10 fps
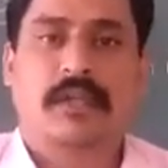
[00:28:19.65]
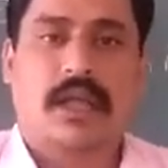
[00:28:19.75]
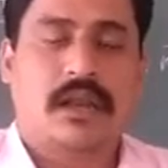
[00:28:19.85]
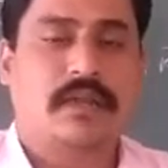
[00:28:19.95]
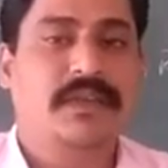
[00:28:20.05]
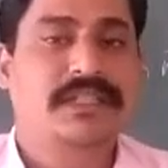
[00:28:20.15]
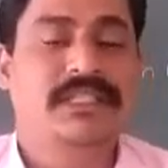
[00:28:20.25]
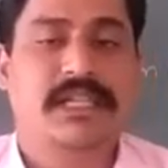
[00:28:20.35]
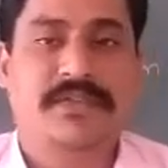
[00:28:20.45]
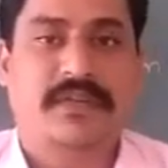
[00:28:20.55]
along with
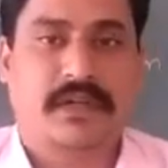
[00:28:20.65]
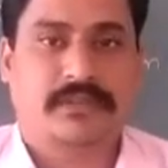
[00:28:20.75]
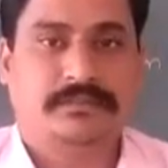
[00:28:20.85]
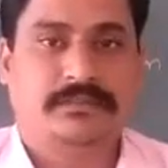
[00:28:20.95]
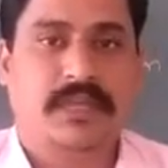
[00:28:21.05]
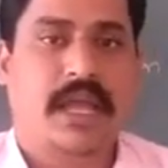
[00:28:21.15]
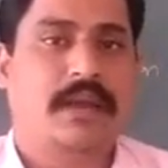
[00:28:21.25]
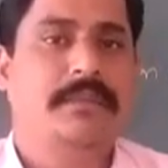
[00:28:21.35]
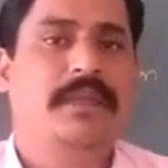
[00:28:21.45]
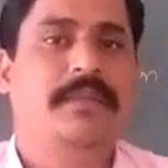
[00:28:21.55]
GFR
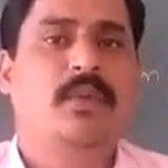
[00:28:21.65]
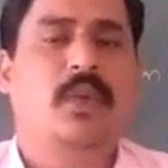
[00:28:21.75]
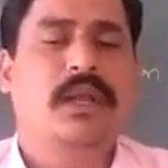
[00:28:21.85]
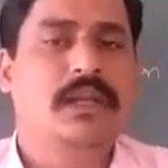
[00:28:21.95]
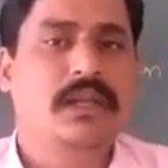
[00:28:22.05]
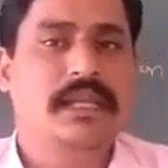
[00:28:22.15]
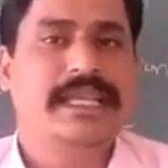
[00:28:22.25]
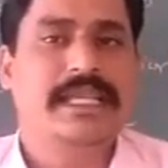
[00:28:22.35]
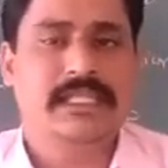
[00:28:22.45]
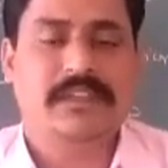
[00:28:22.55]
or maybe one
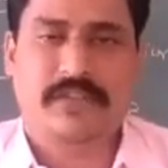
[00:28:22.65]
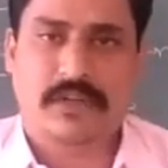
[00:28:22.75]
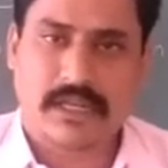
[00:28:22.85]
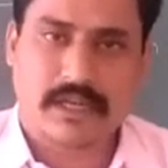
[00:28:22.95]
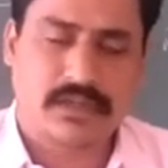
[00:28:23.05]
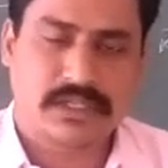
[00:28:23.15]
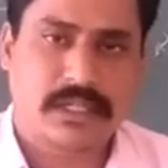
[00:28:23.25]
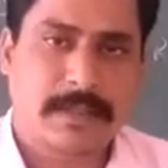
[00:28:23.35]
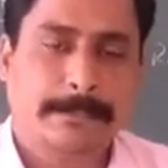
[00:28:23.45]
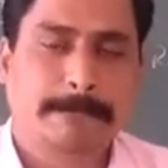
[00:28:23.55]
ASFR
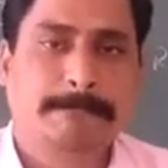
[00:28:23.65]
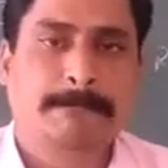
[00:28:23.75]
calculation.